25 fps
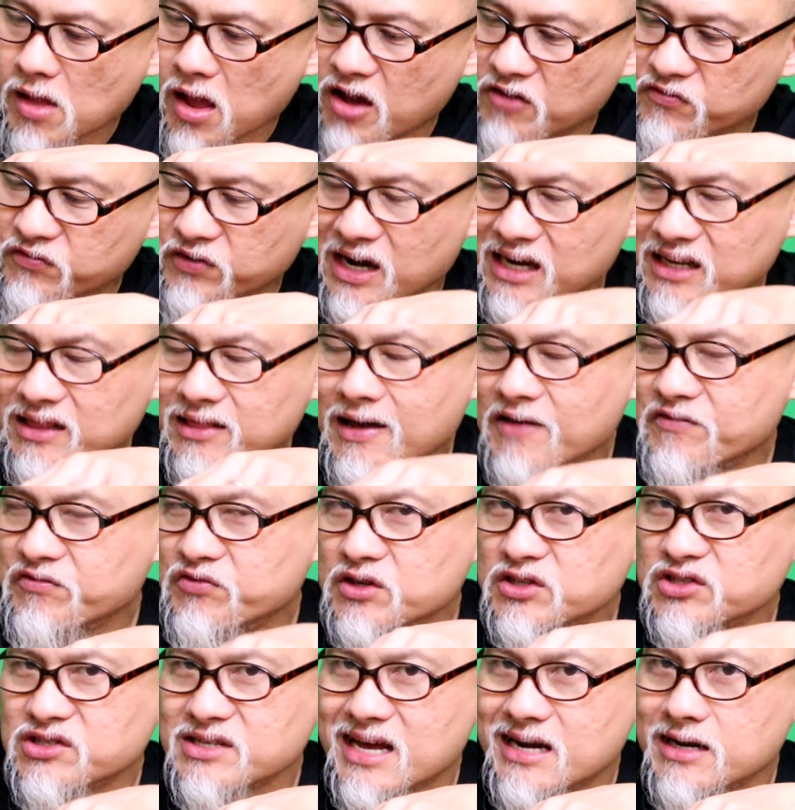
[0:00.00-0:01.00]
If I'd left
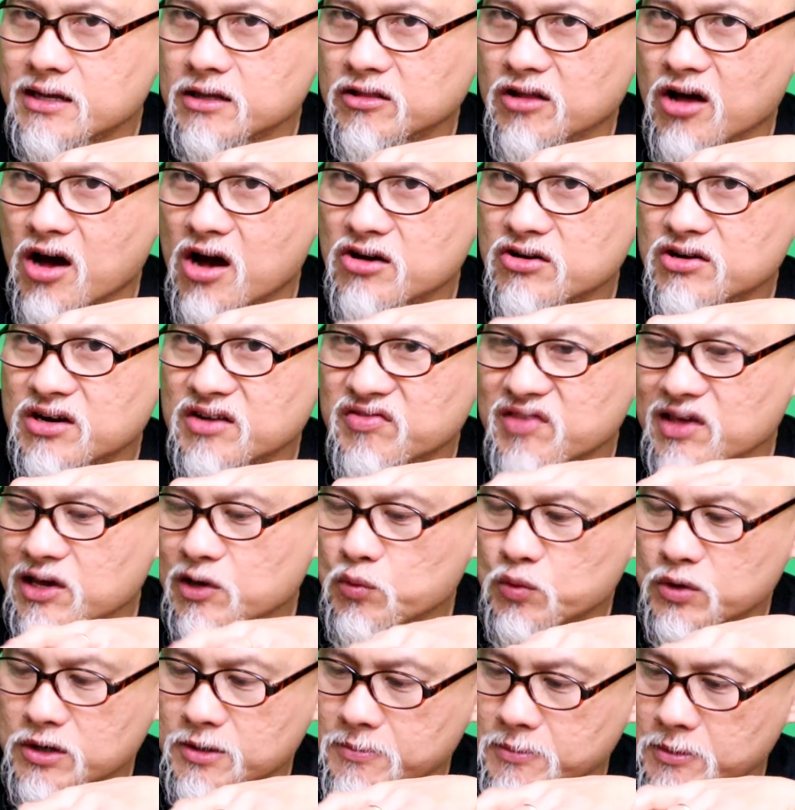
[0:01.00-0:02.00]
this any longer, I
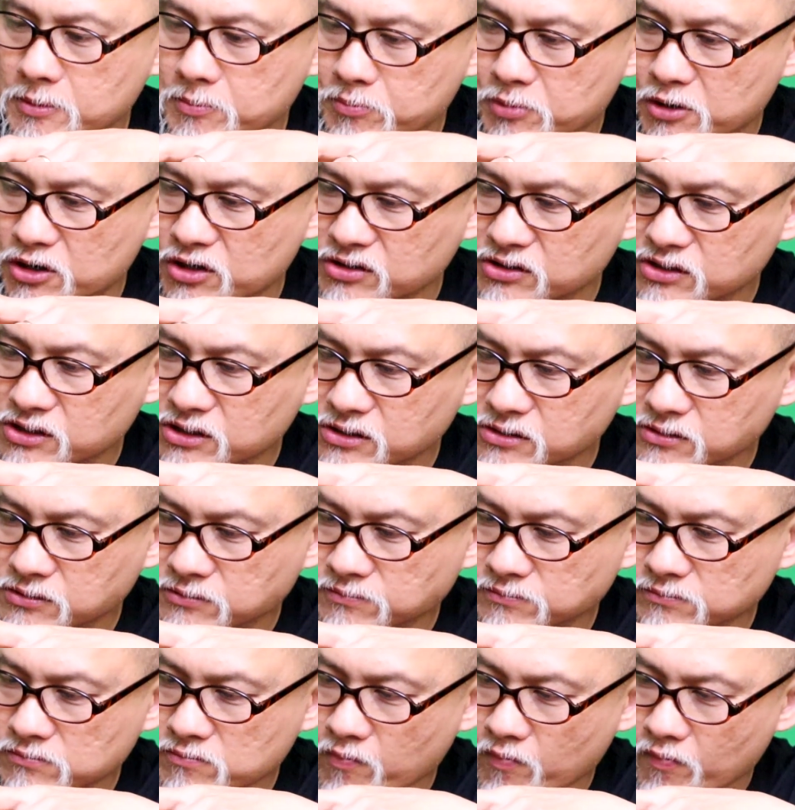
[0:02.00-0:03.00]
think it would have been burnt.
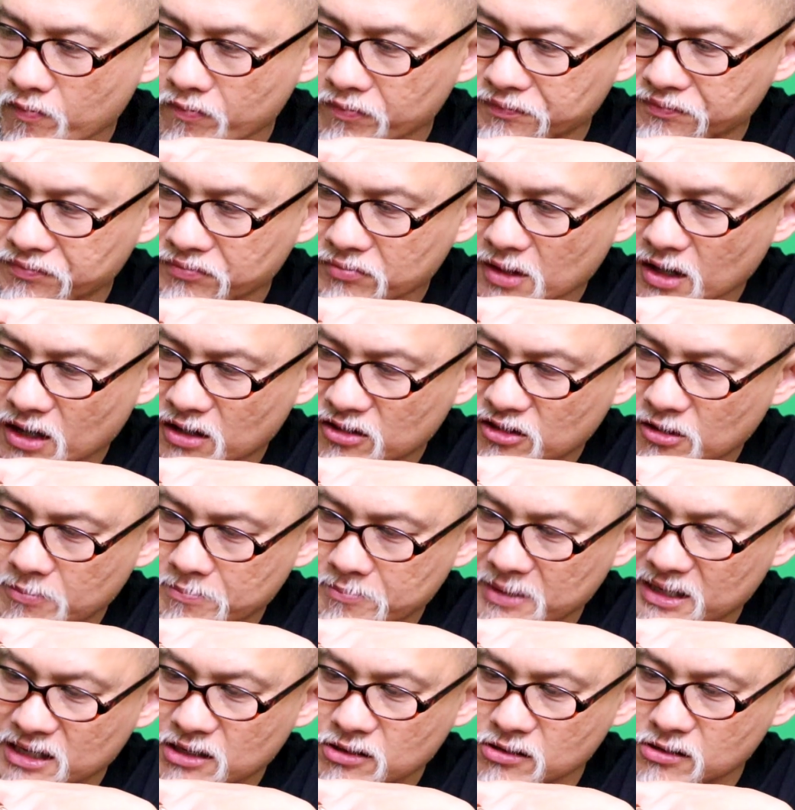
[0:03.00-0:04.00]
The
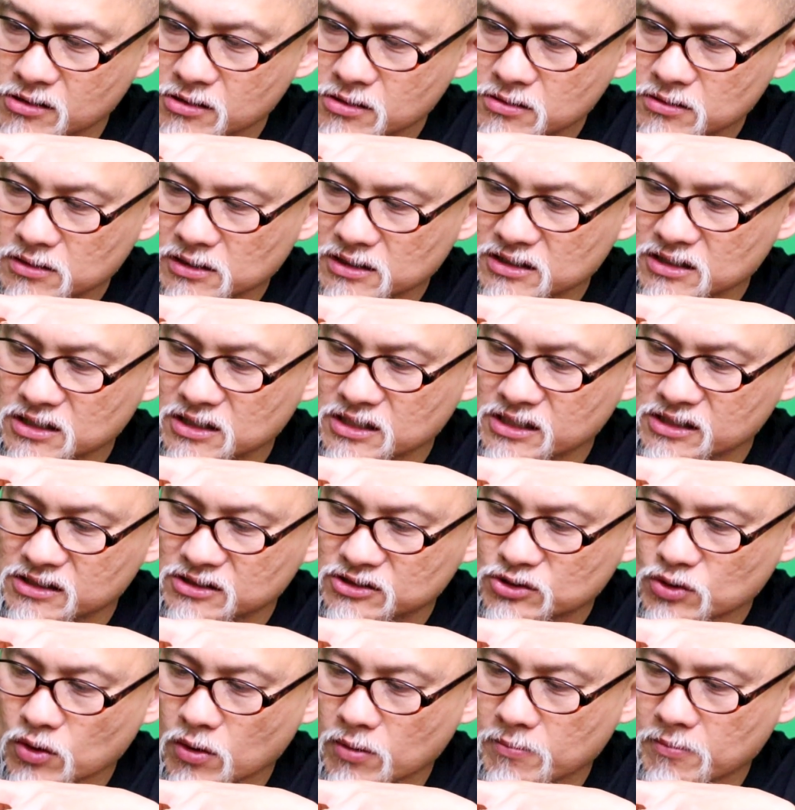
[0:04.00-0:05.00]
middle
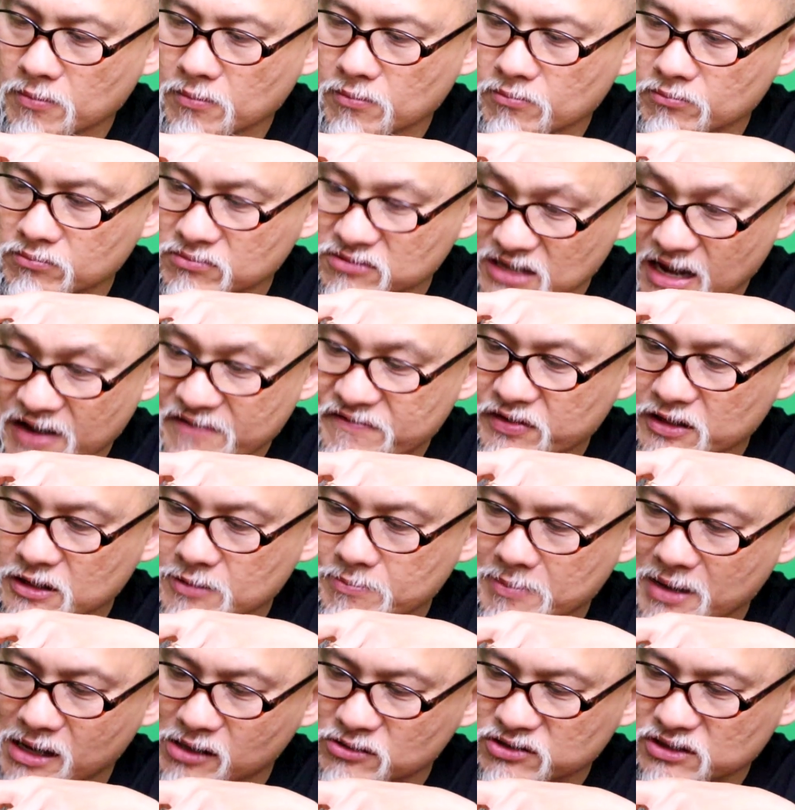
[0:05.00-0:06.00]
is
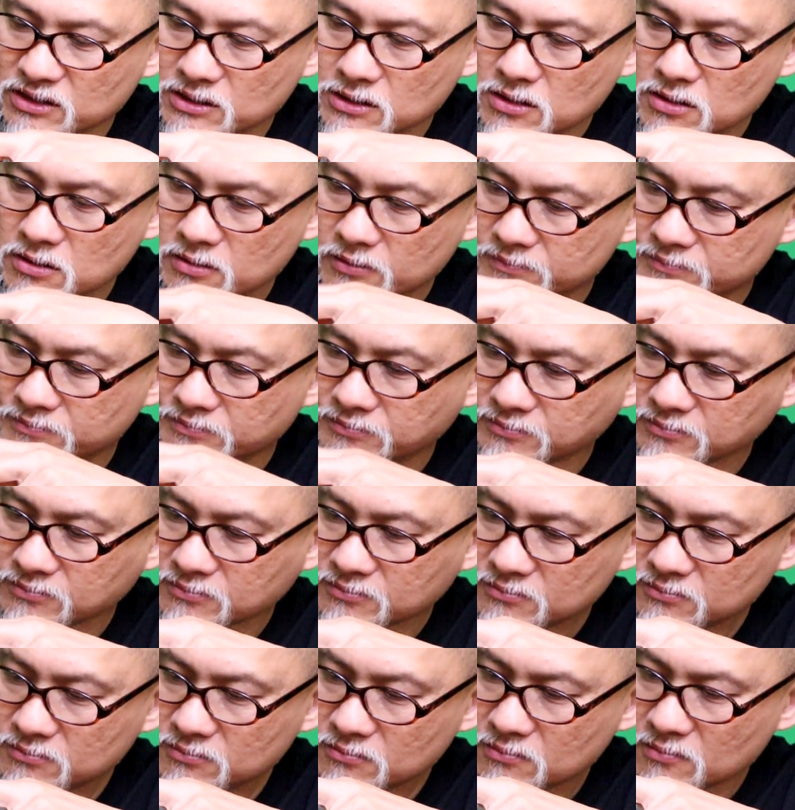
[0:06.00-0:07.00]
definitely melted
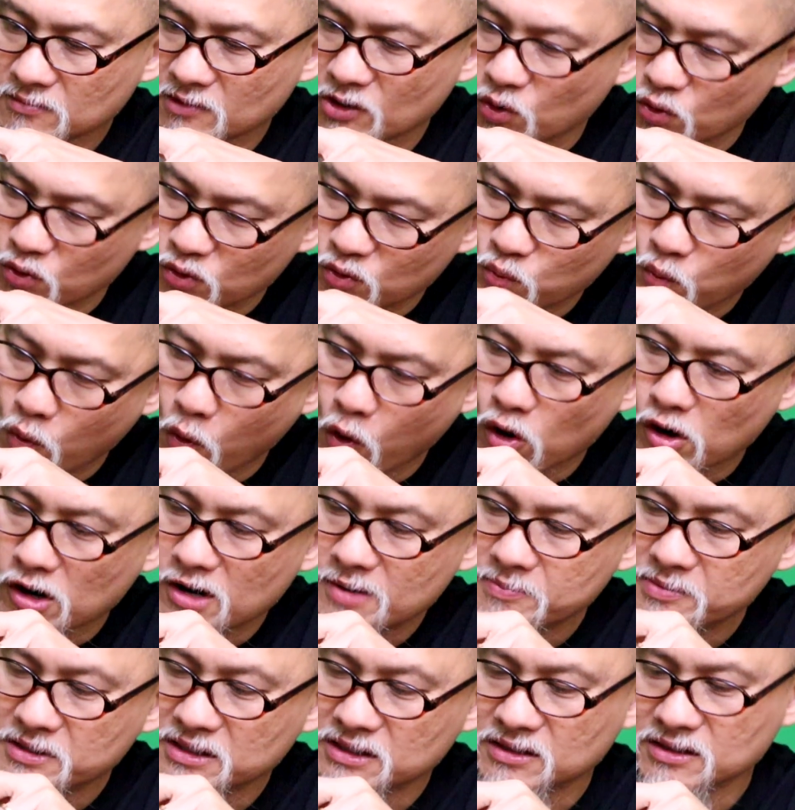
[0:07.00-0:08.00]
or
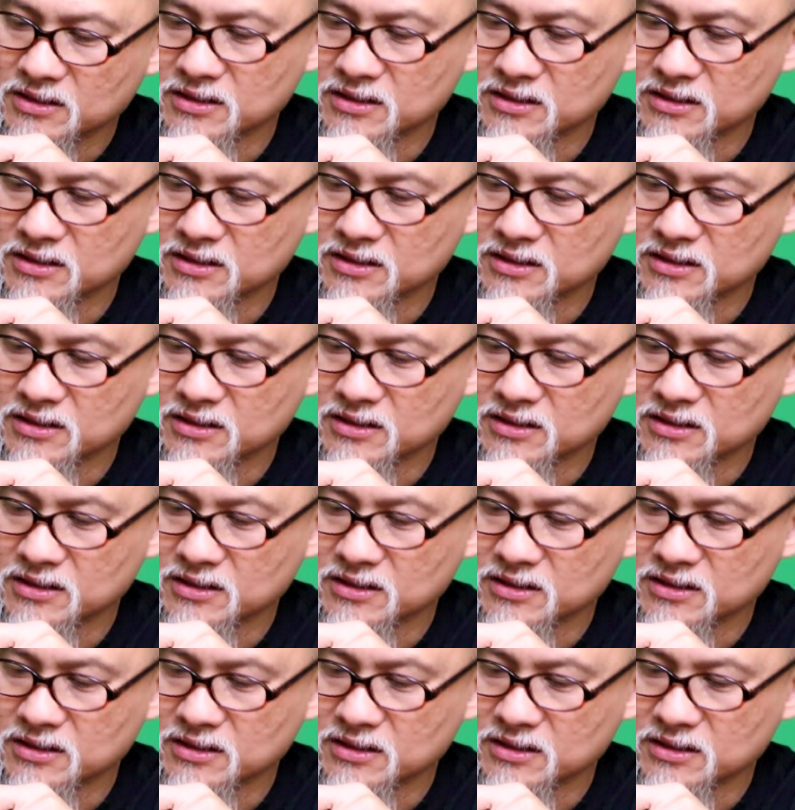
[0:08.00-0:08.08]
warmed.